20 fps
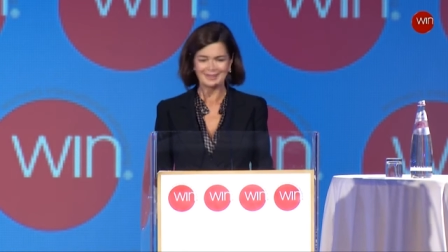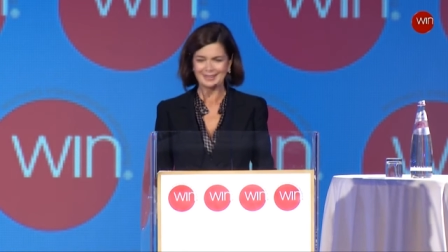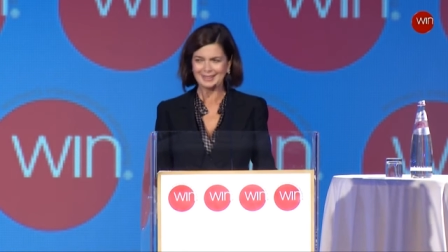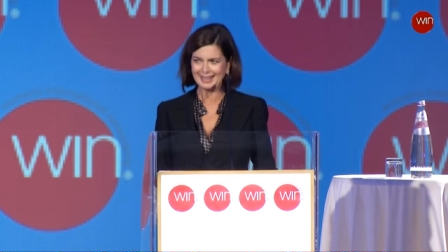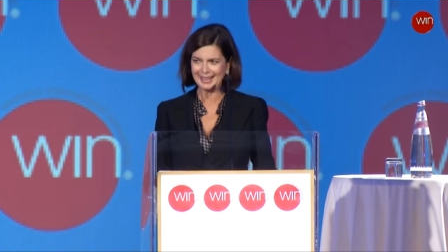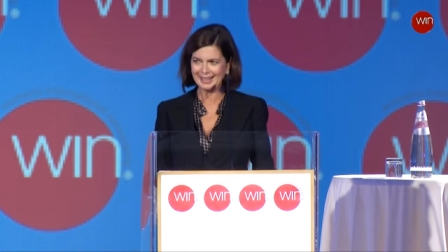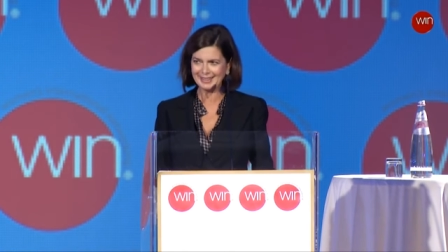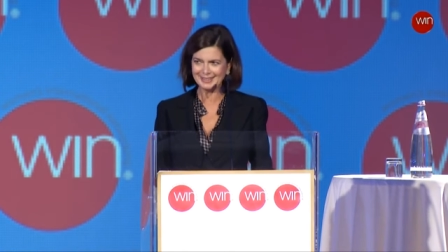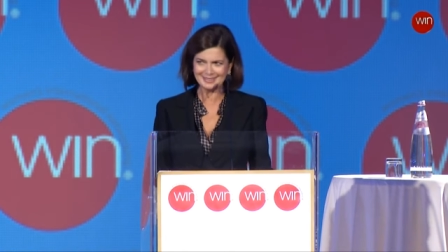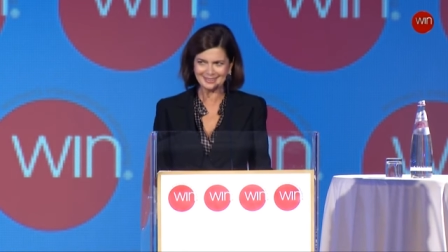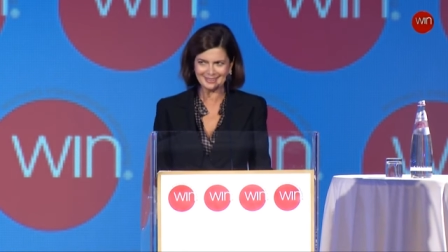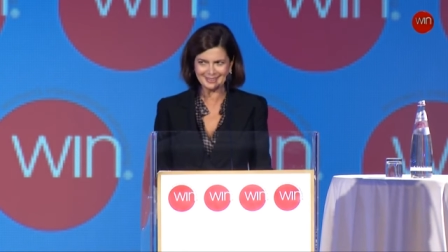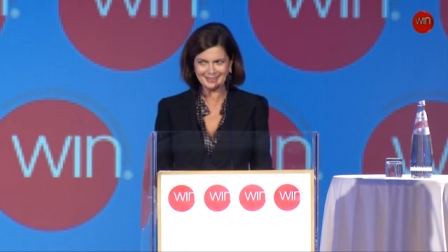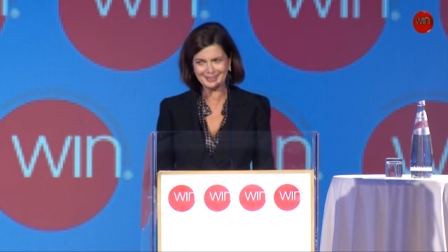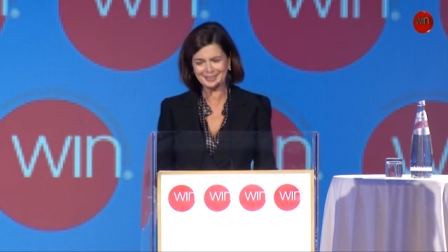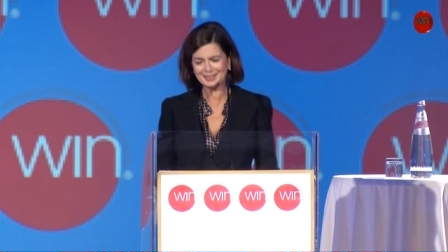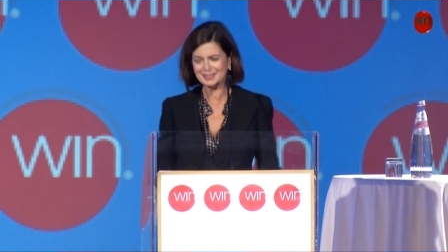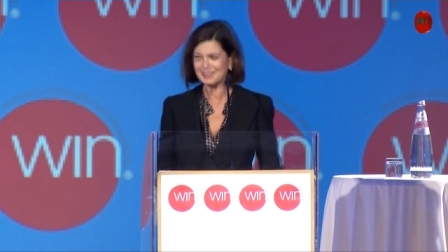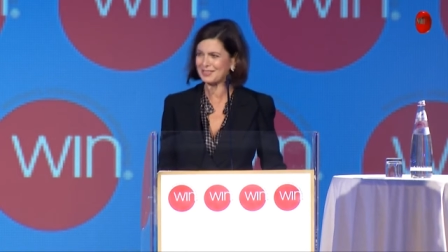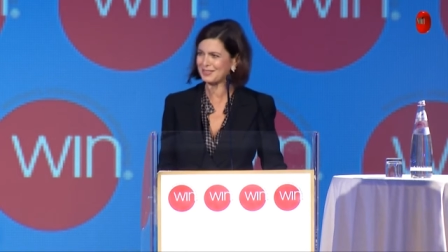19
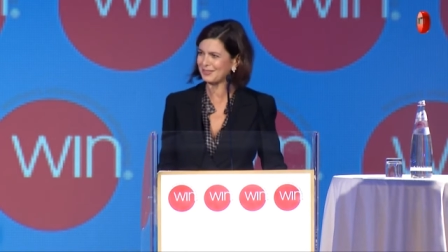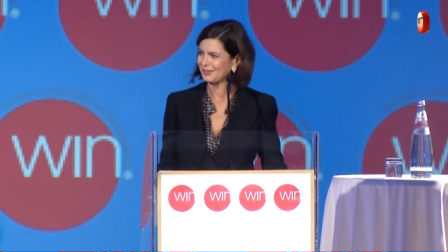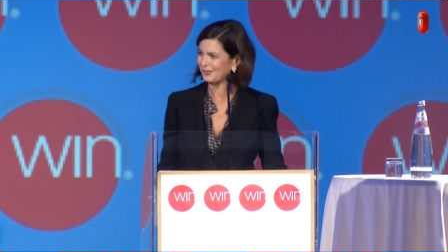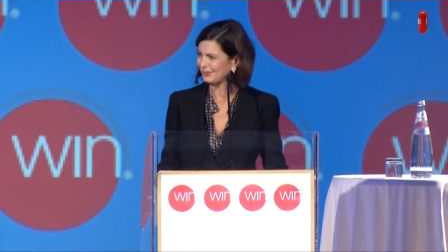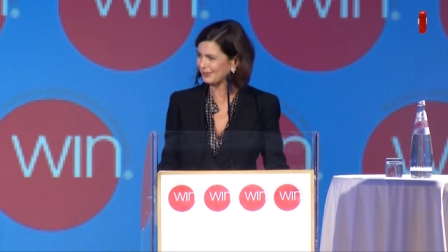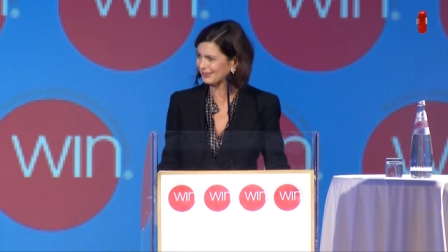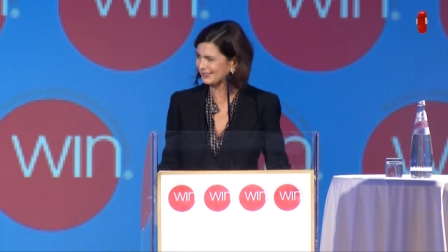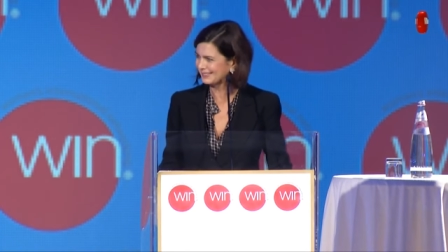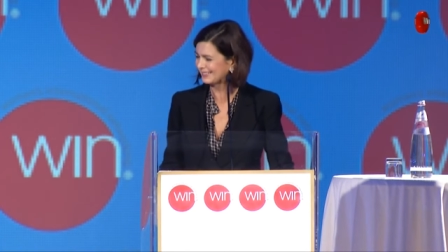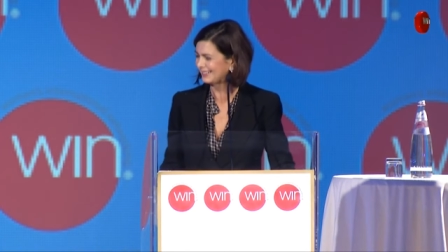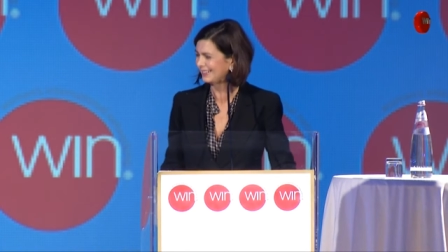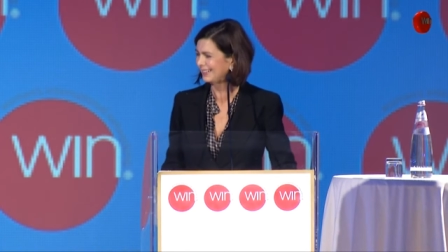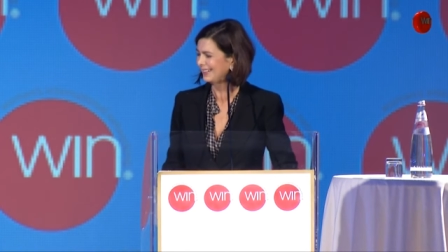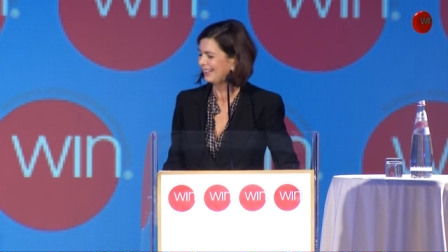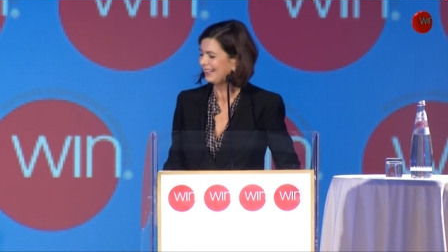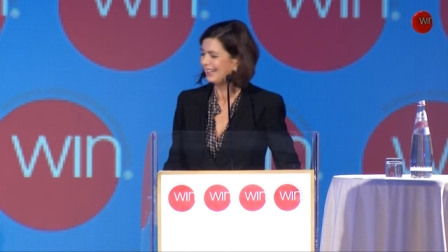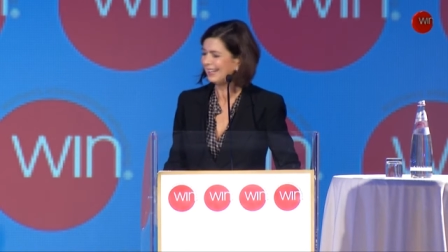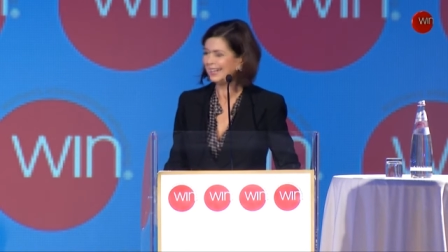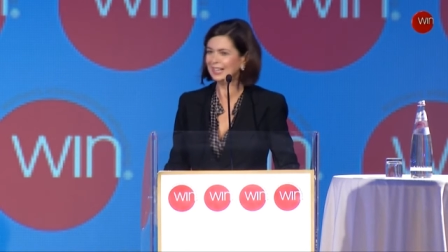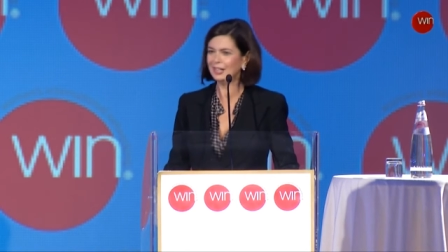years old,
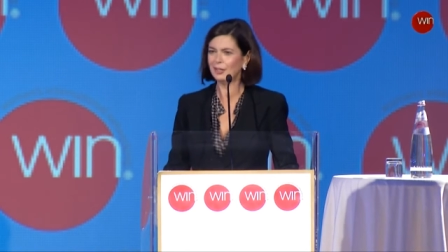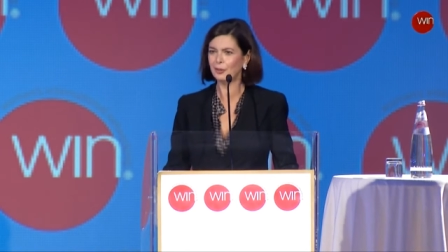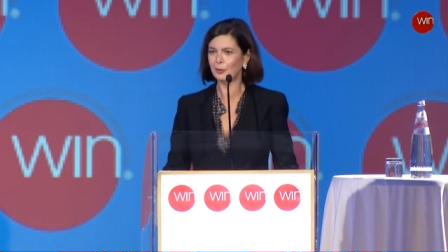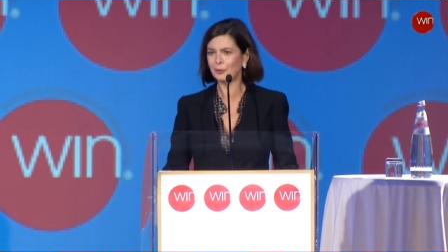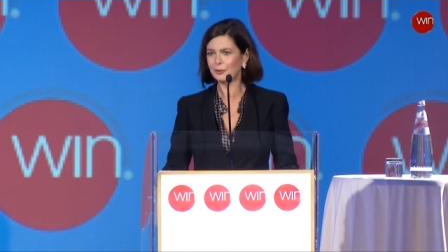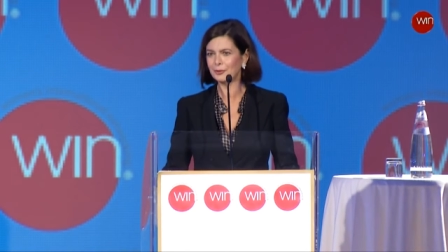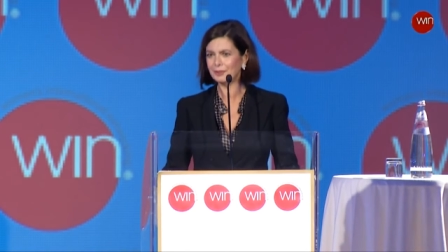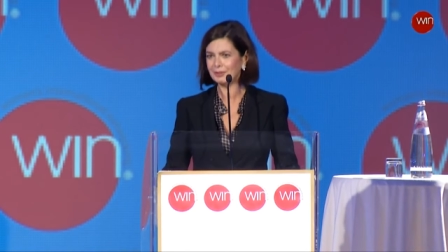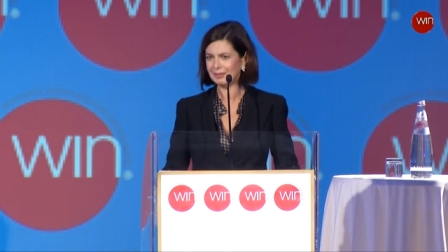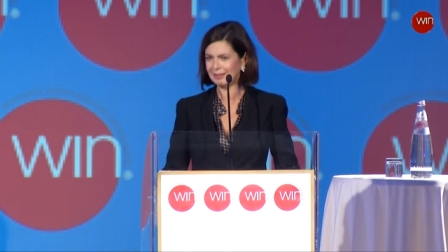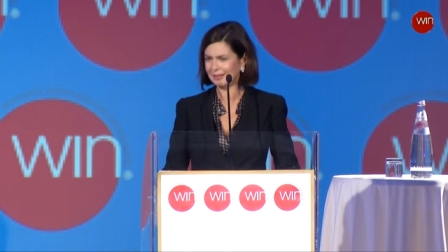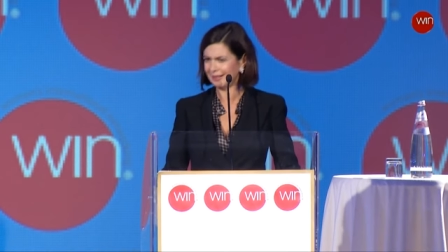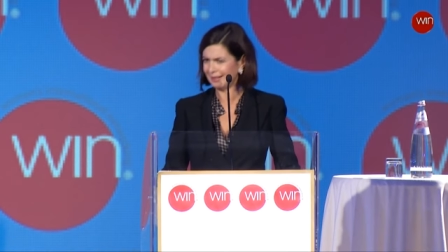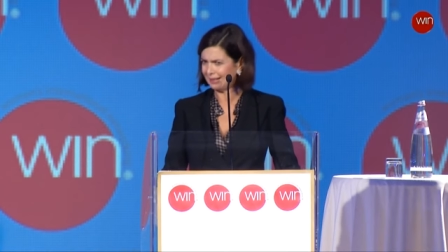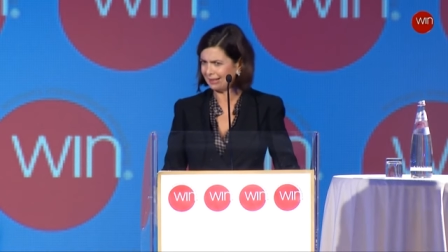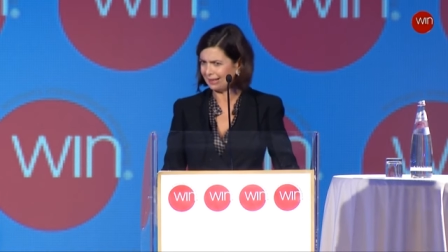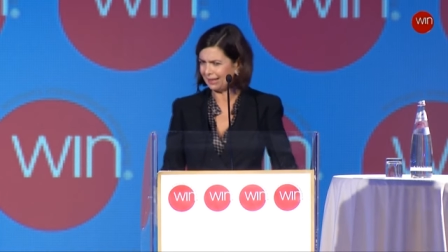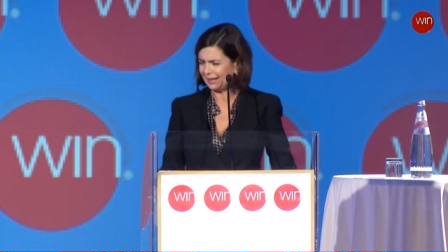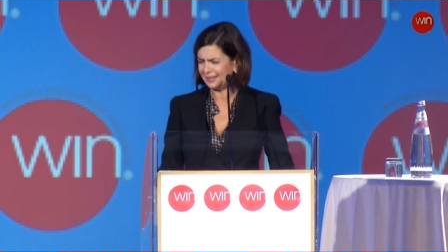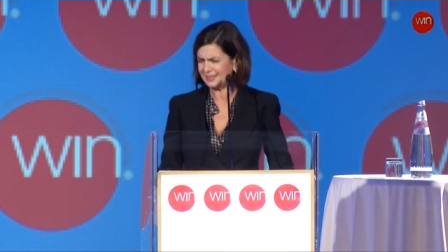alone,
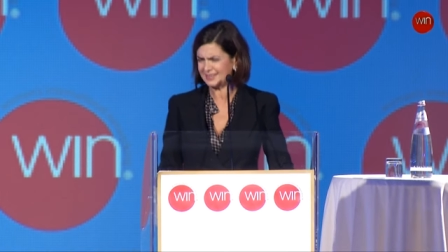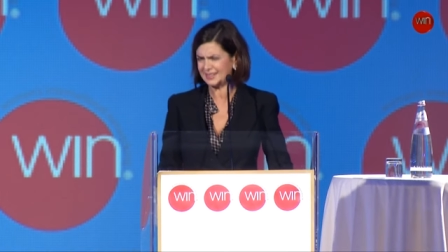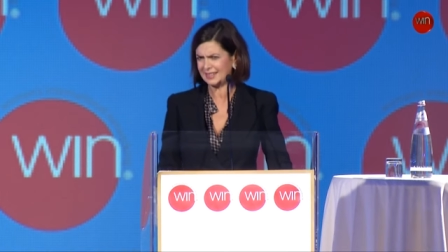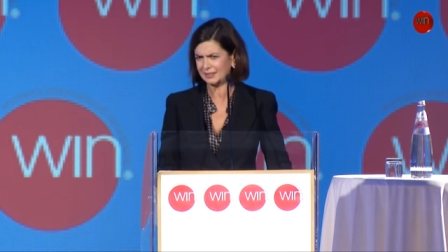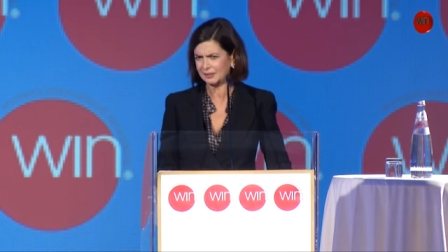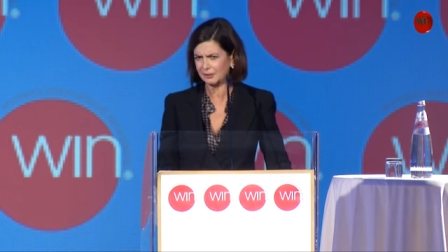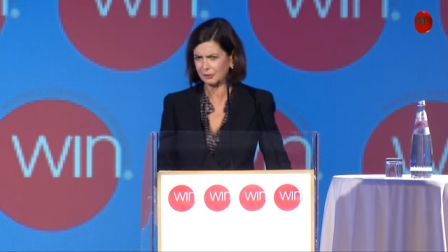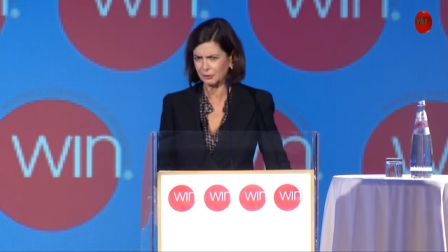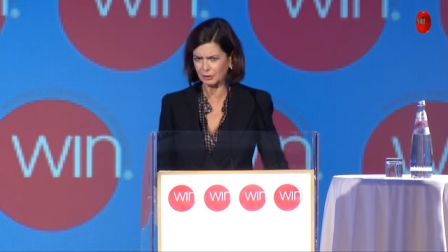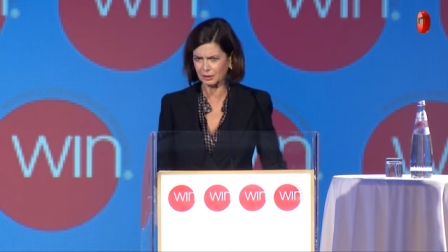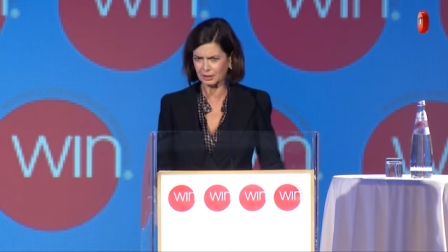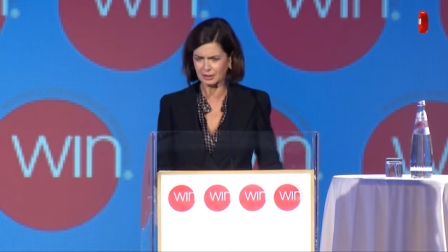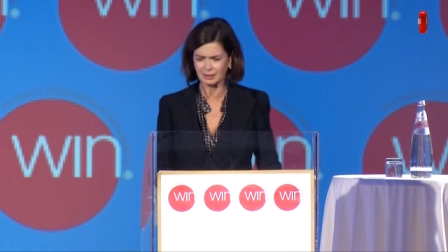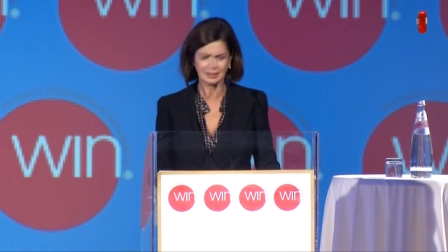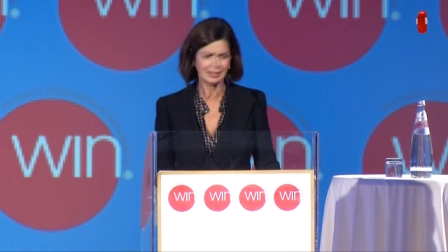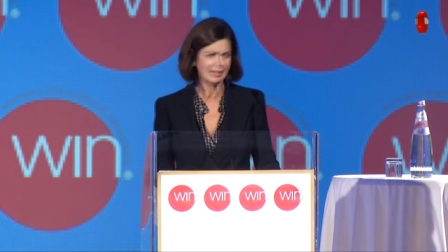I said, look,